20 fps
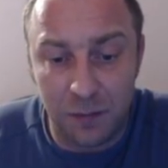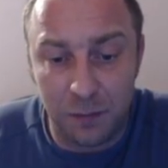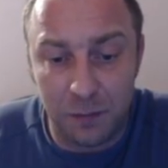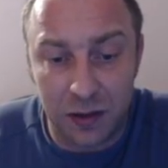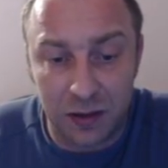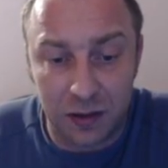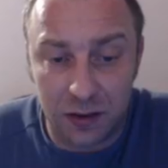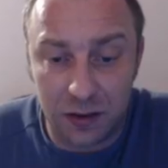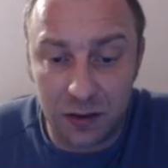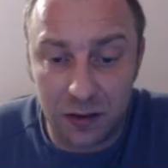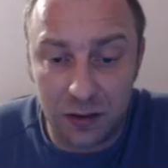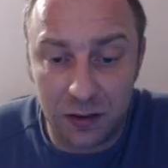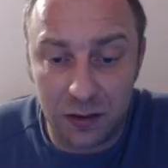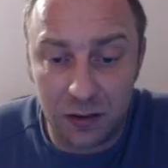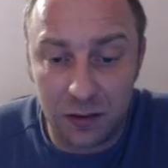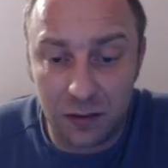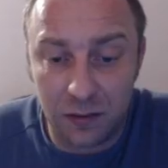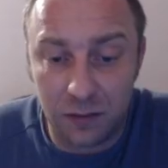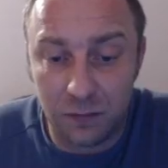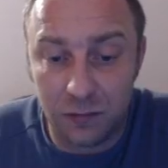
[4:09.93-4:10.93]
but
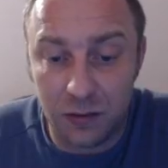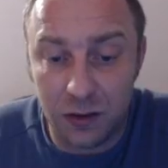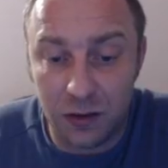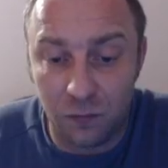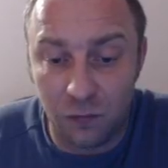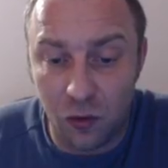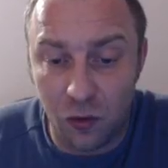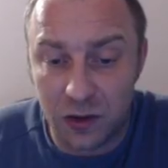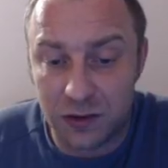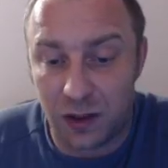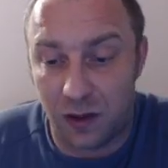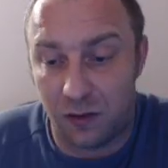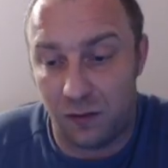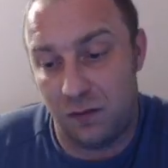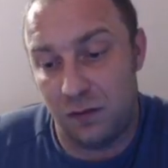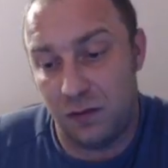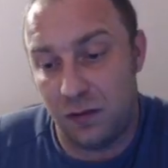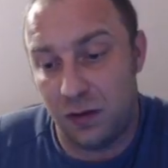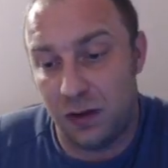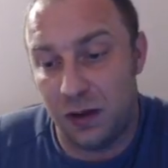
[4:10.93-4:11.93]
uh, the rooks are
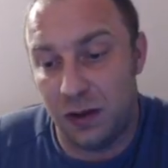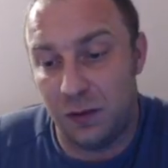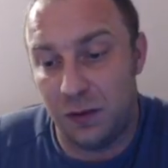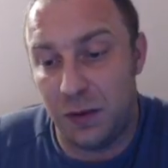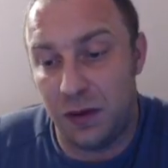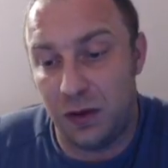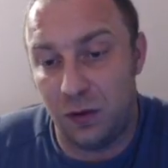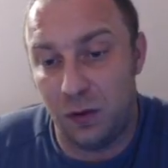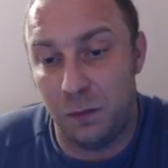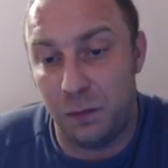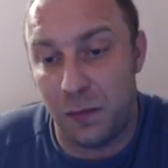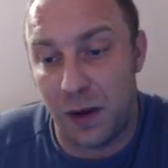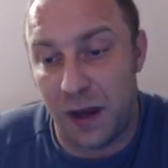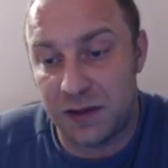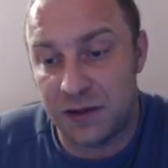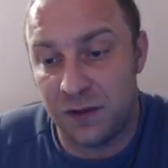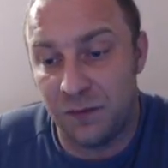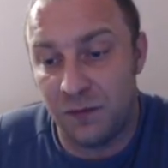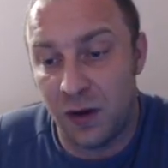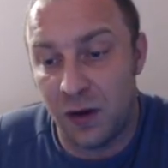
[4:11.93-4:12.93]
a little bit too
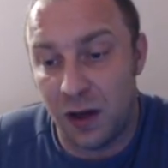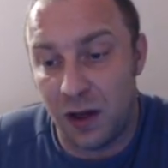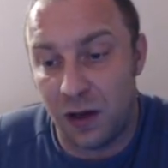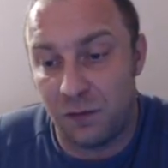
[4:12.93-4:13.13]
passive.